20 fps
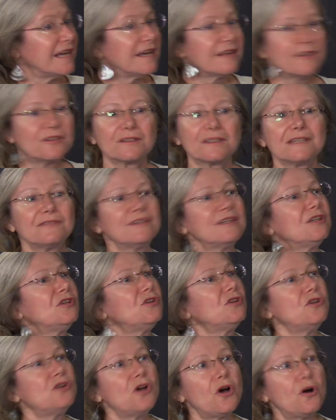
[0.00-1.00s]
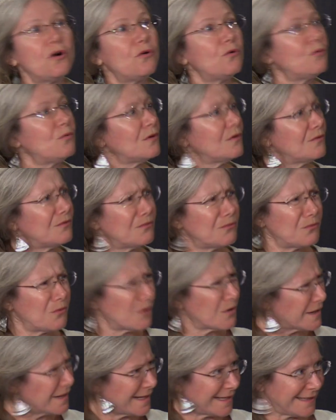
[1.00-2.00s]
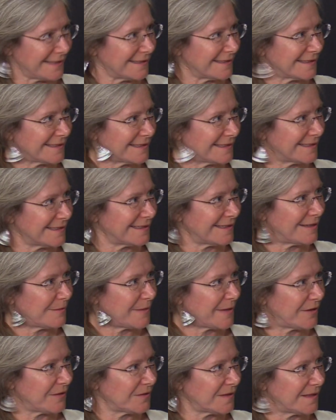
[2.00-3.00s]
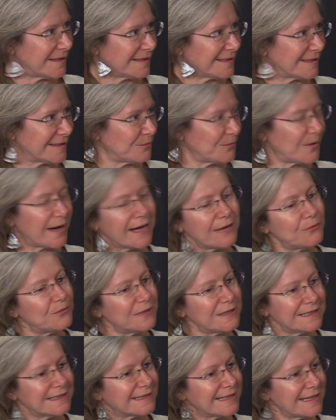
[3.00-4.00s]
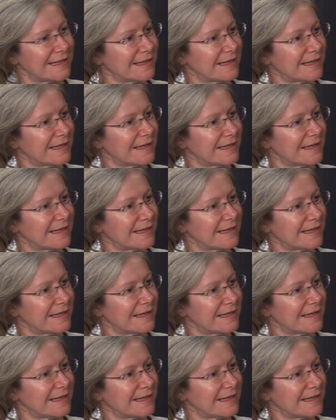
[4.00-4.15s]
they're giving no warnings about this. Why wouldn't they?